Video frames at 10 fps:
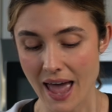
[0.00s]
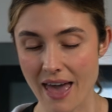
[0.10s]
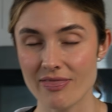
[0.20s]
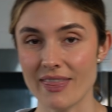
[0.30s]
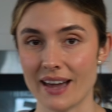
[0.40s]

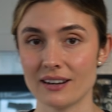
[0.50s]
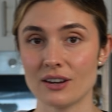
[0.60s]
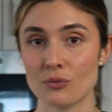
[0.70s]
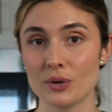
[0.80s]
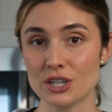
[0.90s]
and then
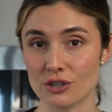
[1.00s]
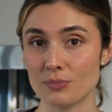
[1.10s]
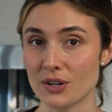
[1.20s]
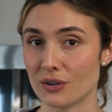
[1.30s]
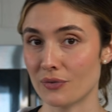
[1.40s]
we should
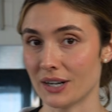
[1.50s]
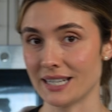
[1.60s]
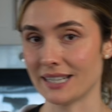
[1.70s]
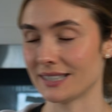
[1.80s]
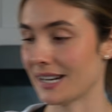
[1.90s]
be good for a
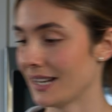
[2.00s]
taste